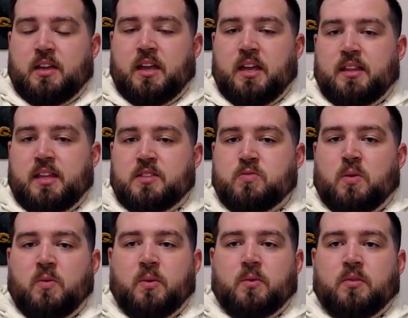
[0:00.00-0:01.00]
And that's
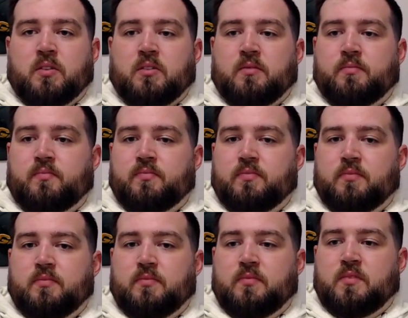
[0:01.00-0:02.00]
what we were
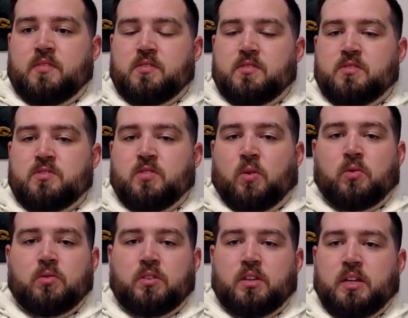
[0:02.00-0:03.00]

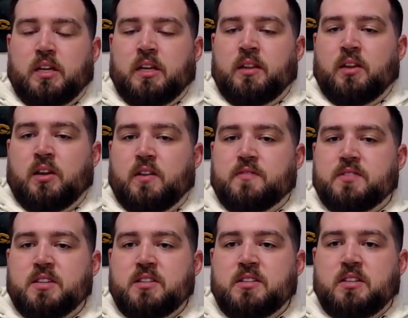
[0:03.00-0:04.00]
sold in the off
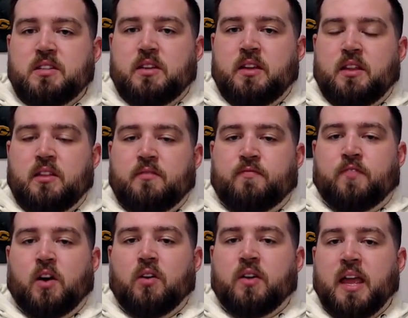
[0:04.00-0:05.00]
season in the
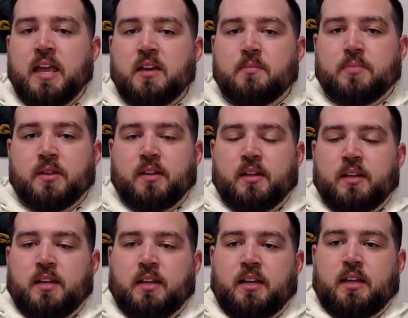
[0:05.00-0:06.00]
fall camp.
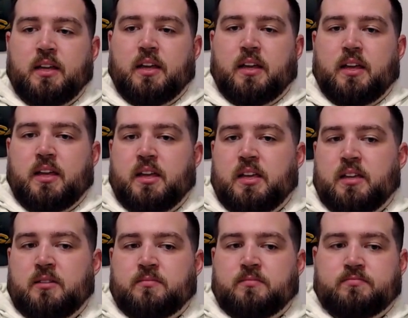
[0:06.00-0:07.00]

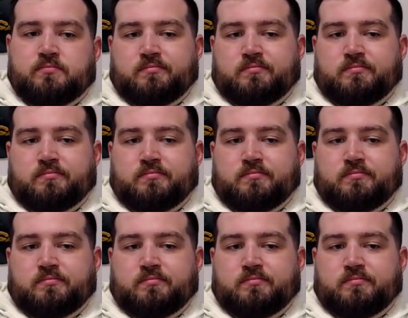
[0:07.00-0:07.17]
And